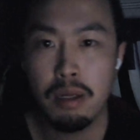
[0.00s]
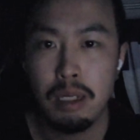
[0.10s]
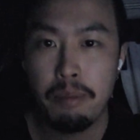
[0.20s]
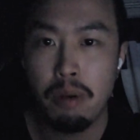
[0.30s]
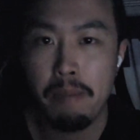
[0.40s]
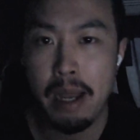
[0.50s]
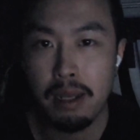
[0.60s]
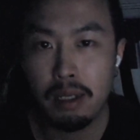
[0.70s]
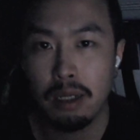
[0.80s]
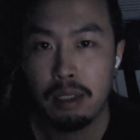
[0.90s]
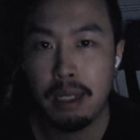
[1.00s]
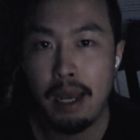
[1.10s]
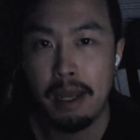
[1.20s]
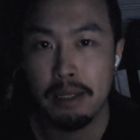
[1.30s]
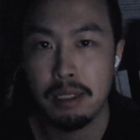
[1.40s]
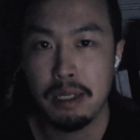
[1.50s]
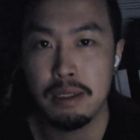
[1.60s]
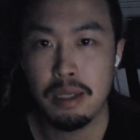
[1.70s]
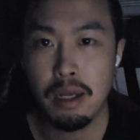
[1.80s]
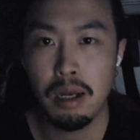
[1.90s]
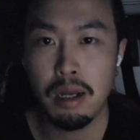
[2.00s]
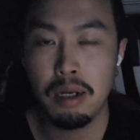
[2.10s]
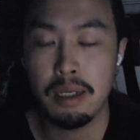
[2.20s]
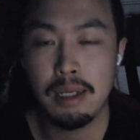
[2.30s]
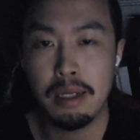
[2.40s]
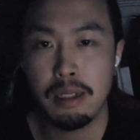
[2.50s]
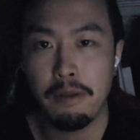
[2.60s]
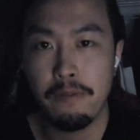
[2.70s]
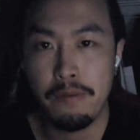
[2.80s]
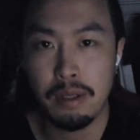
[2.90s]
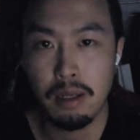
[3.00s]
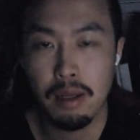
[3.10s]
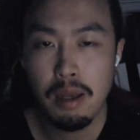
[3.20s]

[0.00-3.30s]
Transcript: diplomatic ties in the early 1950s.